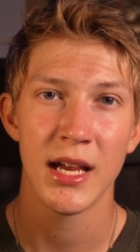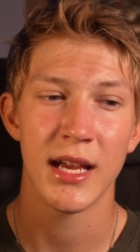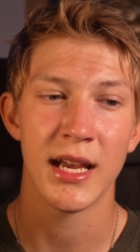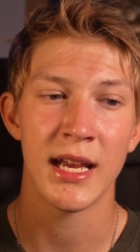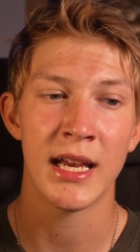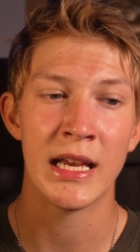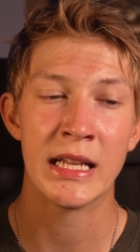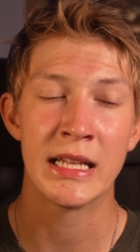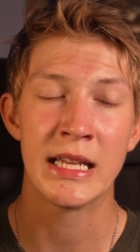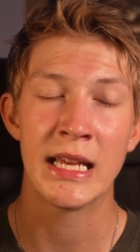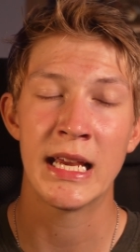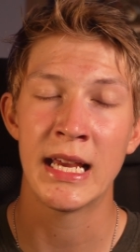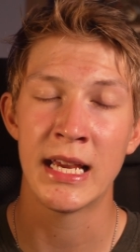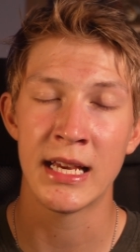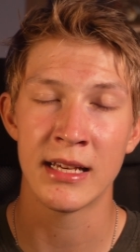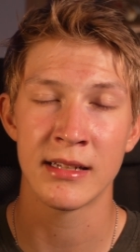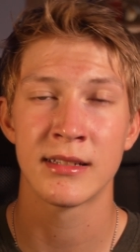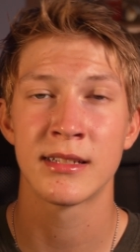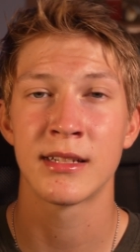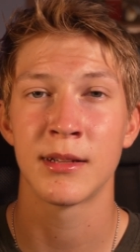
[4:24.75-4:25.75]
It
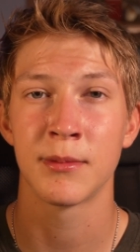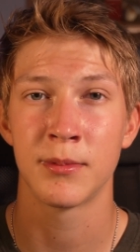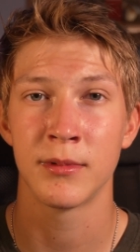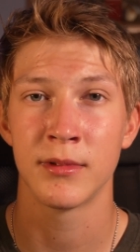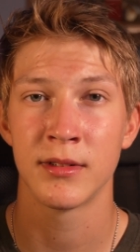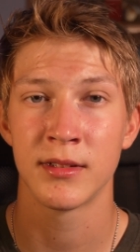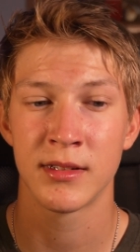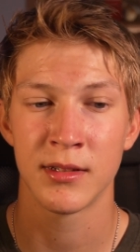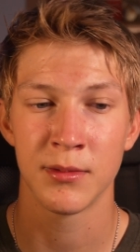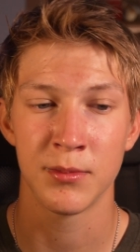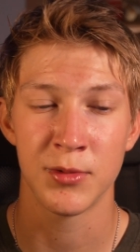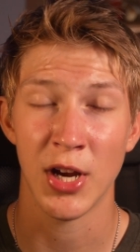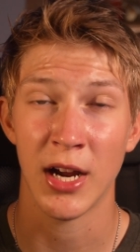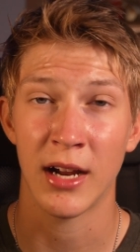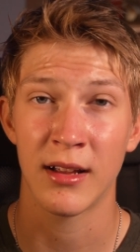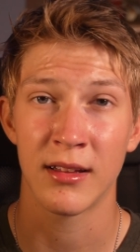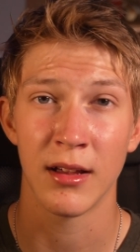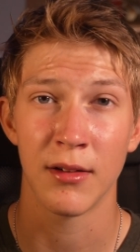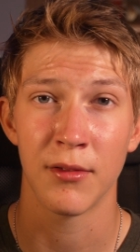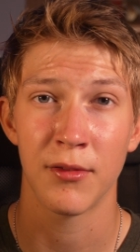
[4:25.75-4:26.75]
is
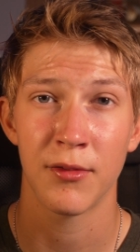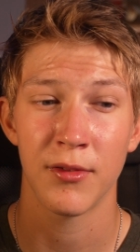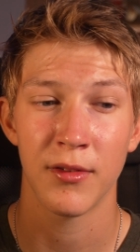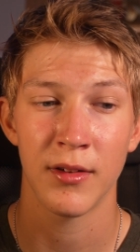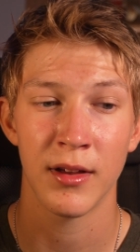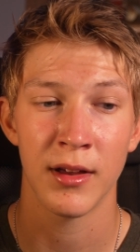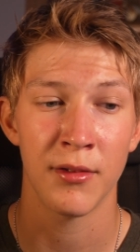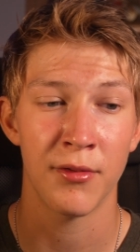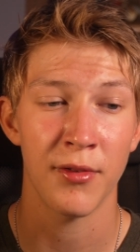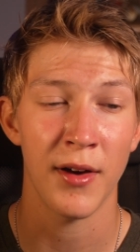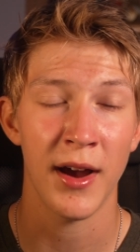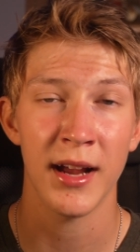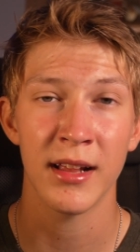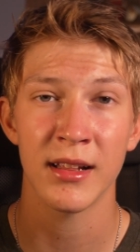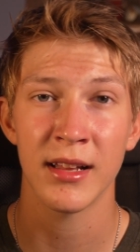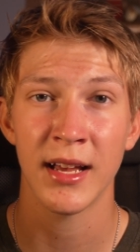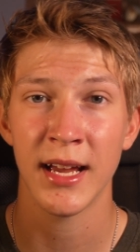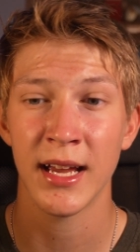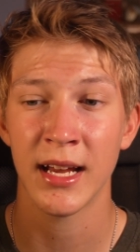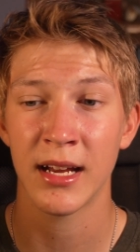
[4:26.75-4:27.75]
subjective. If I
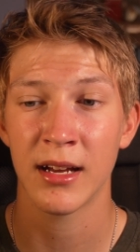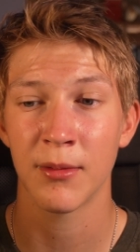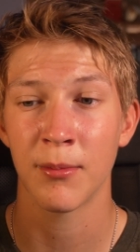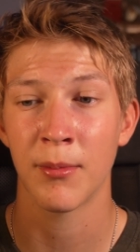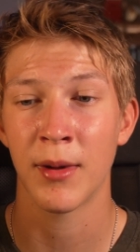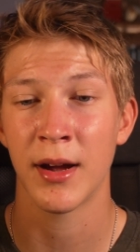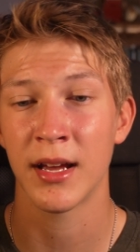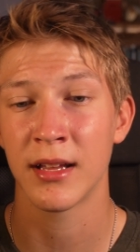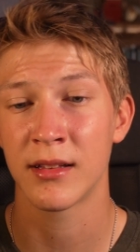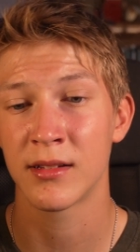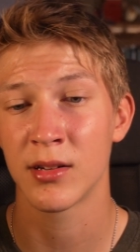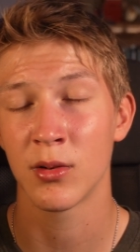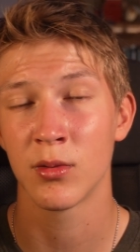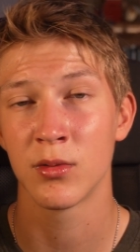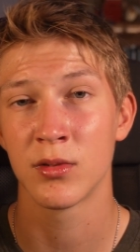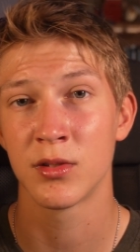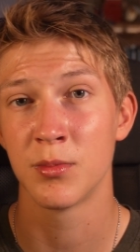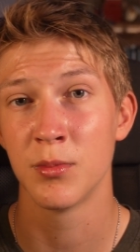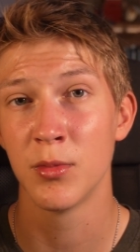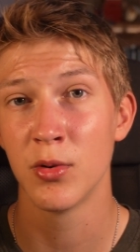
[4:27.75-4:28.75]
like my
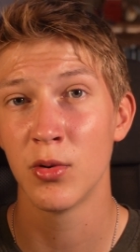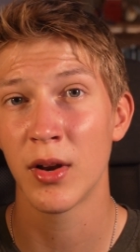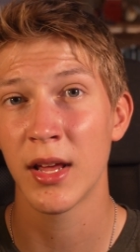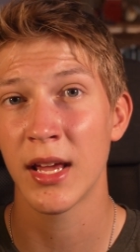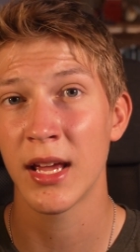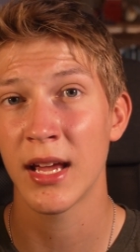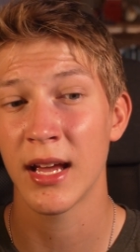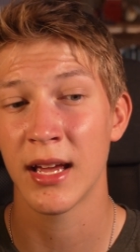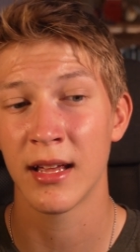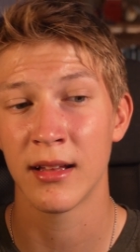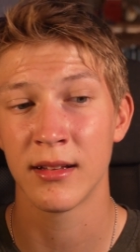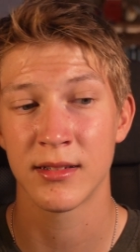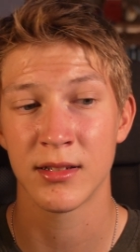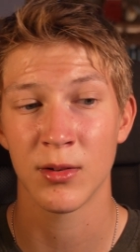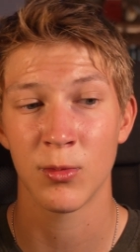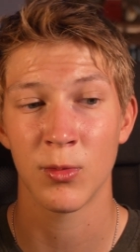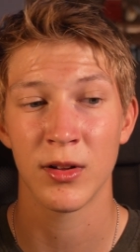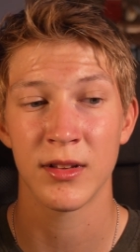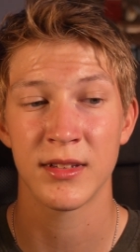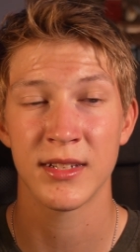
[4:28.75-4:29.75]
tones moody and
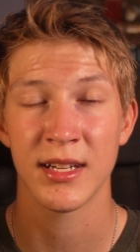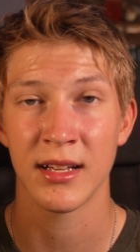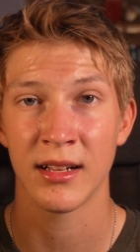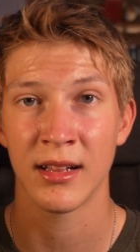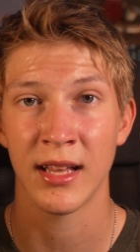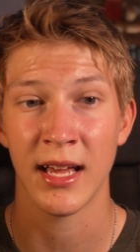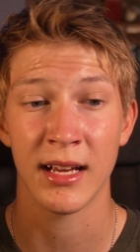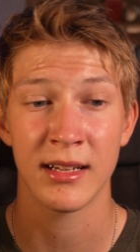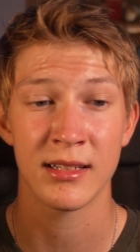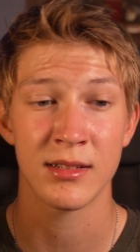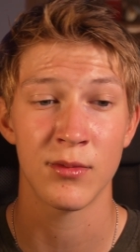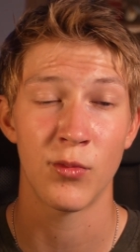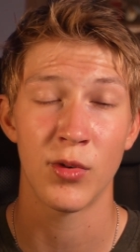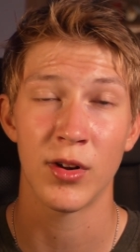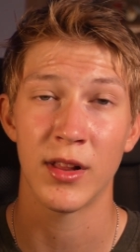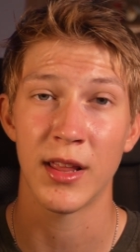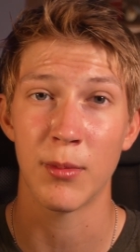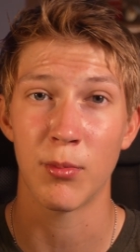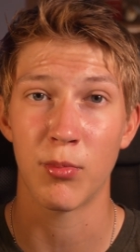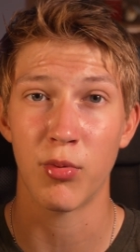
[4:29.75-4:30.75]
someone likes them
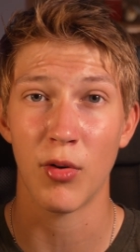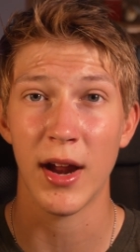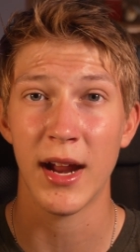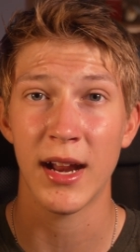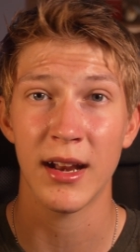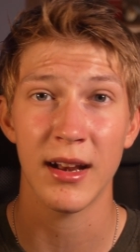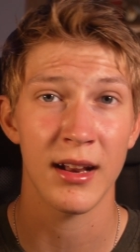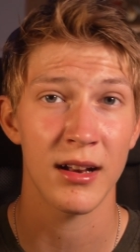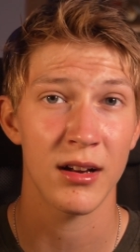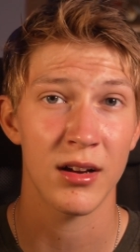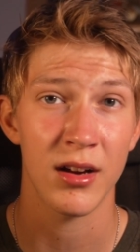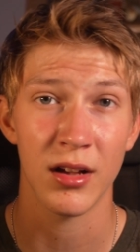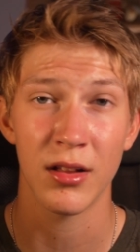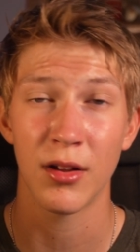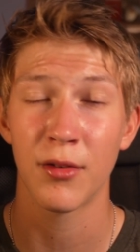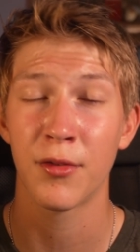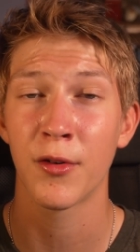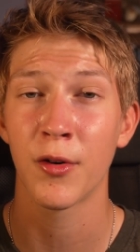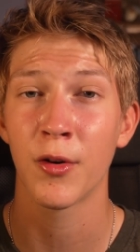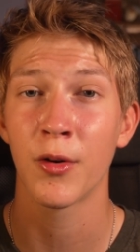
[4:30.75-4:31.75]
really bright and
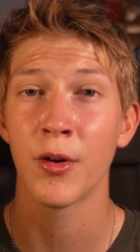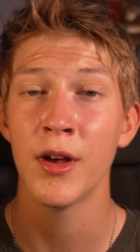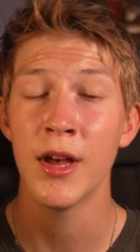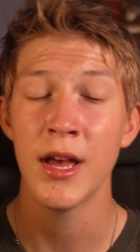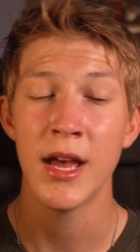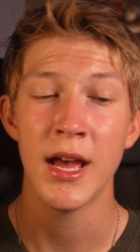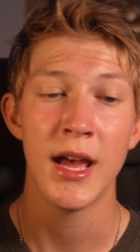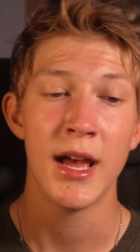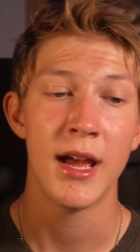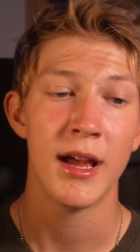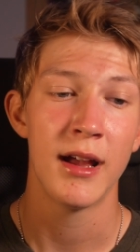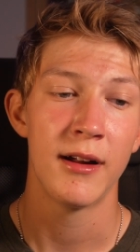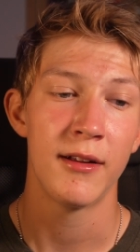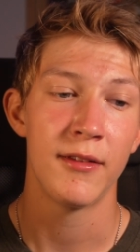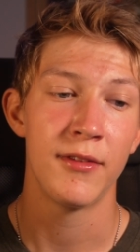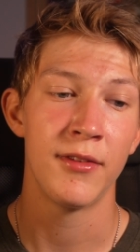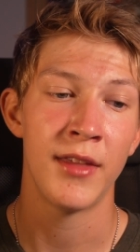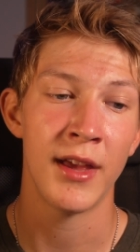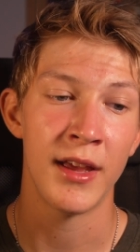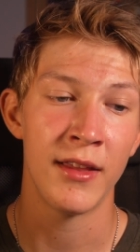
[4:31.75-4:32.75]
colorful,
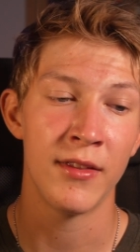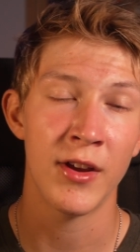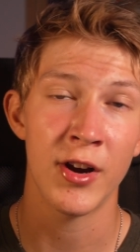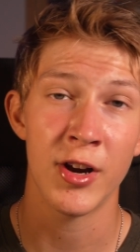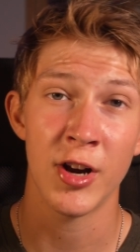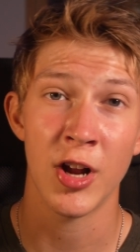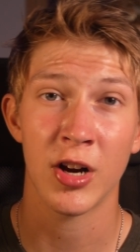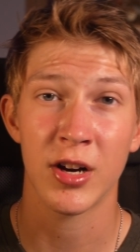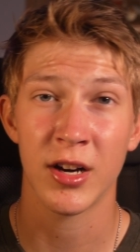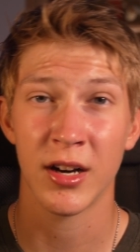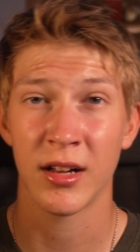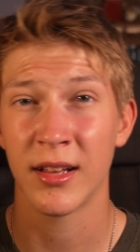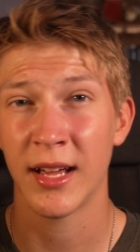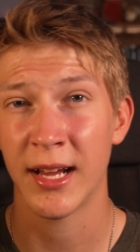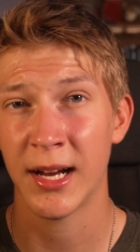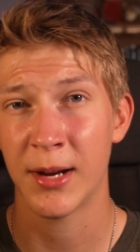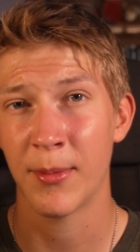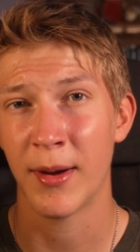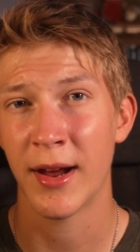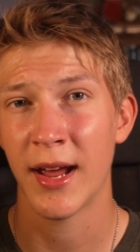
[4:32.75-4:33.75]
then they're not gonna
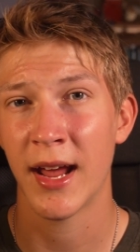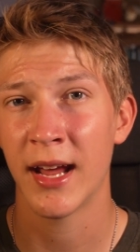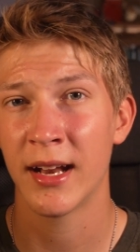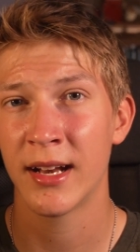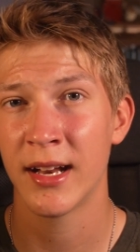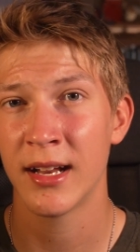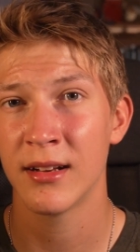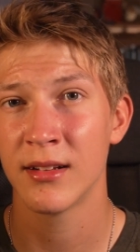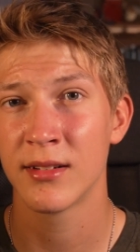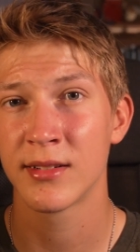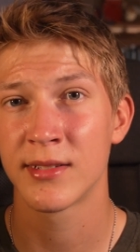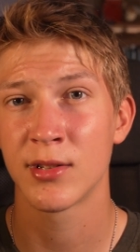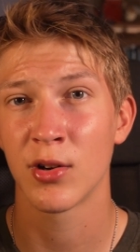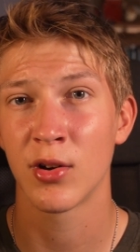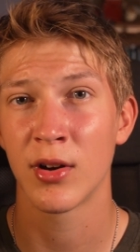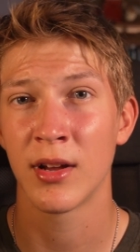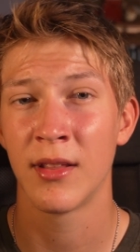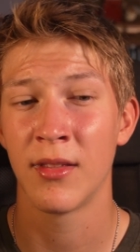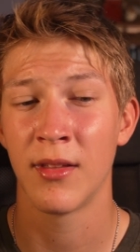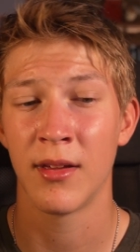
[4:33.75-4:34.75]
like my edit. So
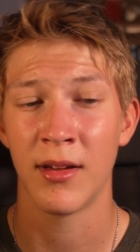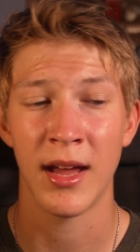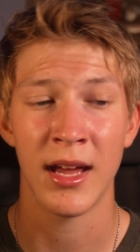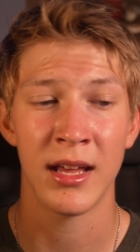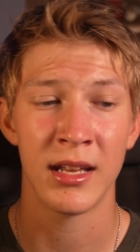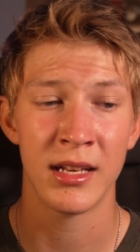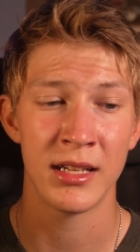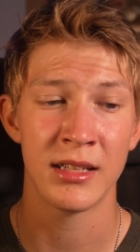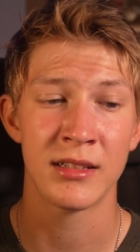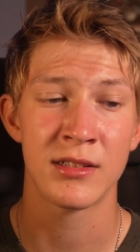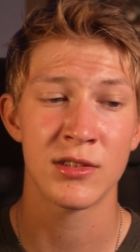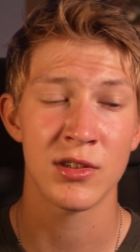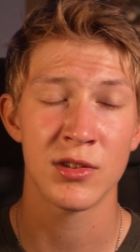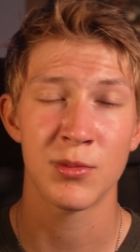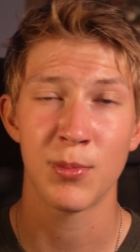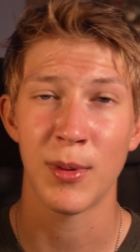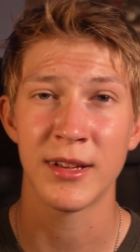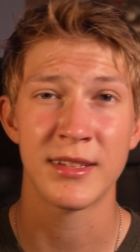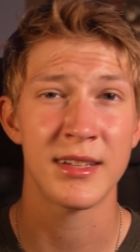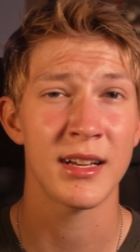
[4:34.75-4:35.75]
in the end, it's
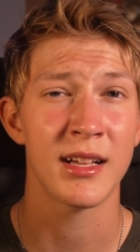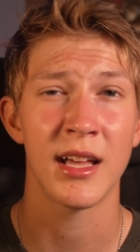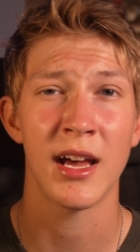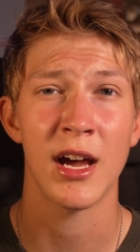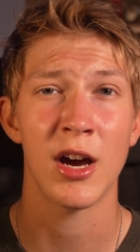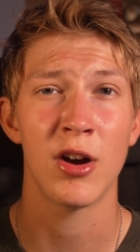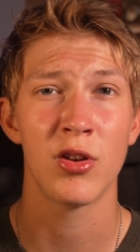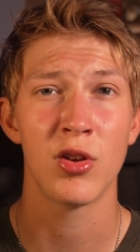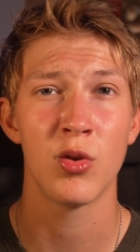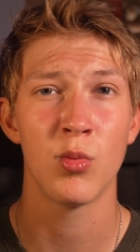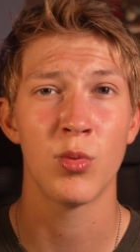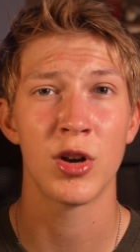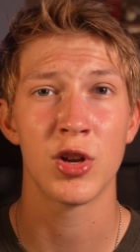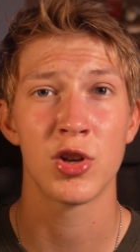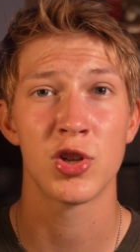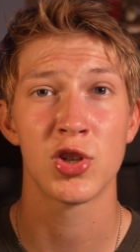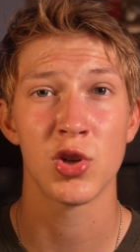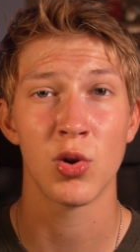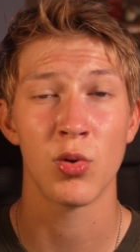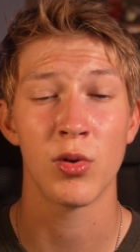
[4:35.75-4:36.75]
just basically how you want to
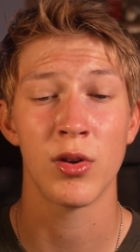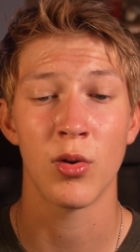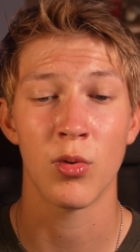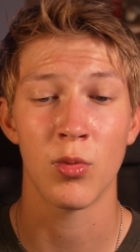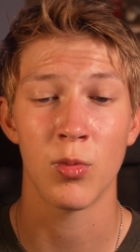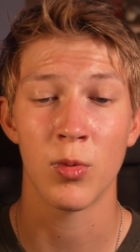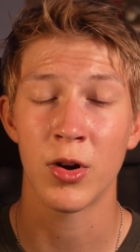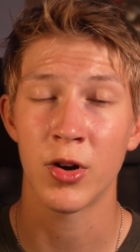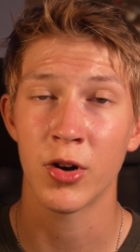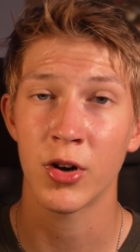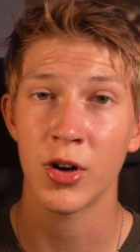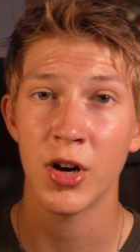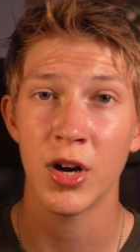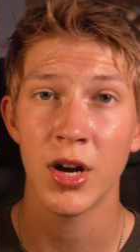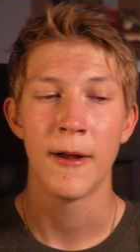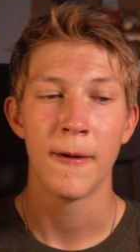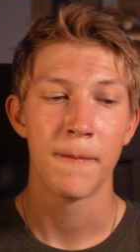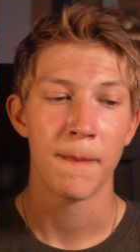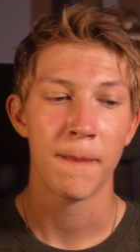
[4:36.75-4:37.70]
show your work.